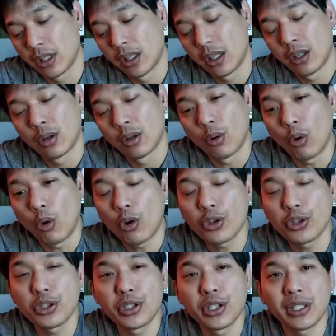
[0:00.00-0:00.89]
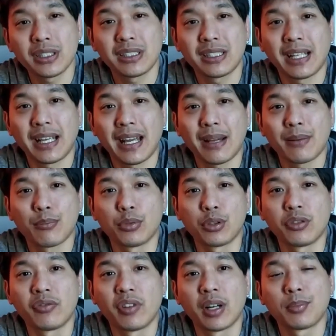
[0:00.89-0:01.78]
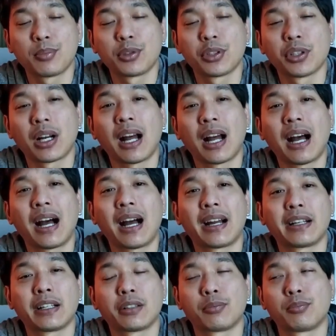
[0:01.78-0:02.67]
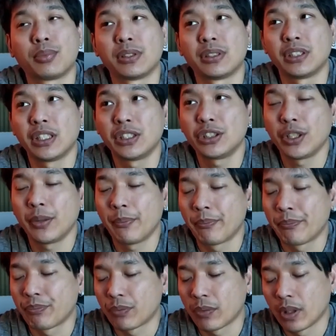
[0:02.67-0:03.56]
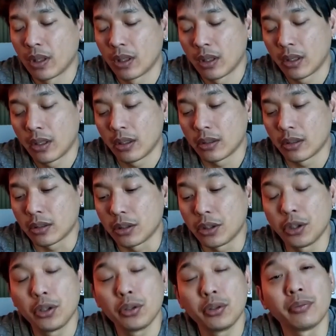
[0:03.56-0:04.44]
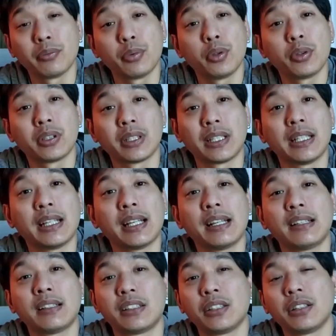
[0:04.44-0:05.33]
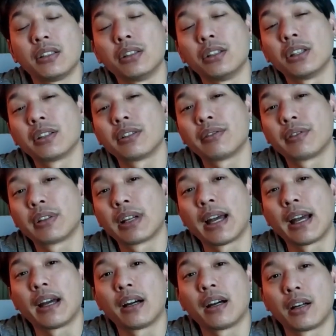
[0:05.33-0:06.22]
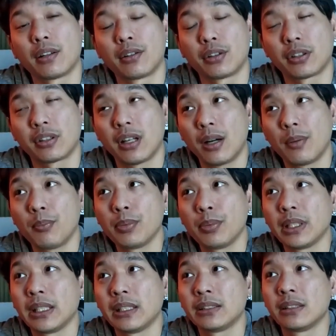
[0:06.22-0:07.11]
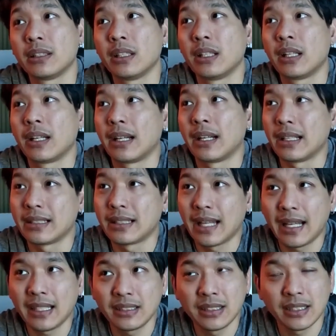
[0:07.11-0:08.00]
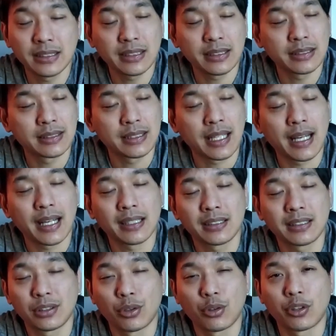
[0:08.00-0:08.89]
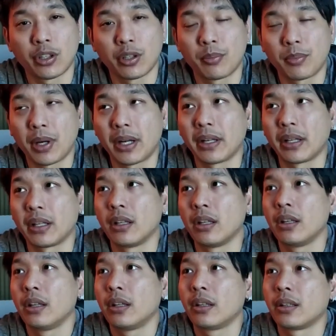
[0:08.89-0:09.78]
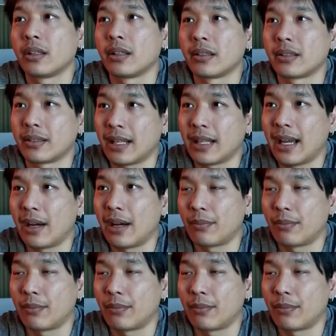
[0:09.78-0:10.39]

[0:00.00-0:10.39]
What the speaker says: or you just can't move up to a higher position, you will need to look at other companies. And that's just a sad story about it. Now,